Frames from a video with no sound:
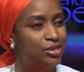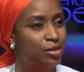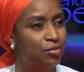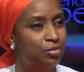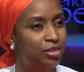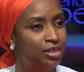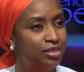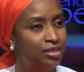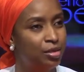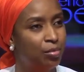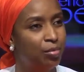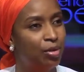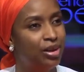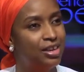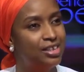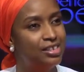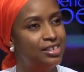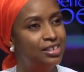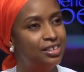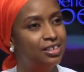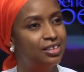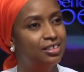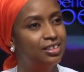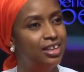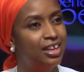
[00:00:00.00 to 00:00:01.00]
So it was something the
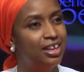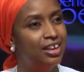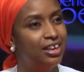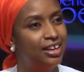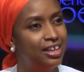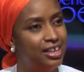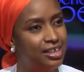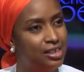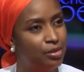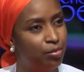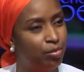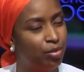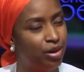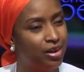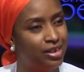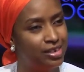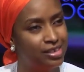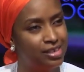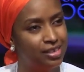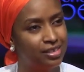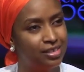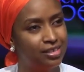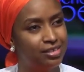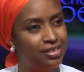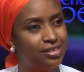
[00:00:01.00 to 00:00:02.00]
political elite, the
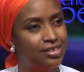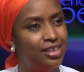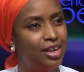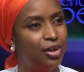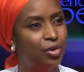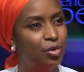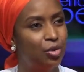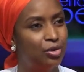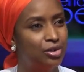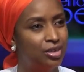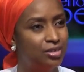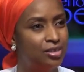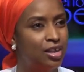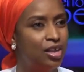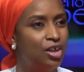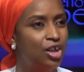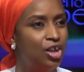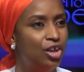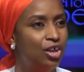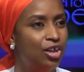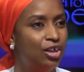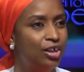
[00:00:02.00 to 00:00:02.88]
political stakeholders...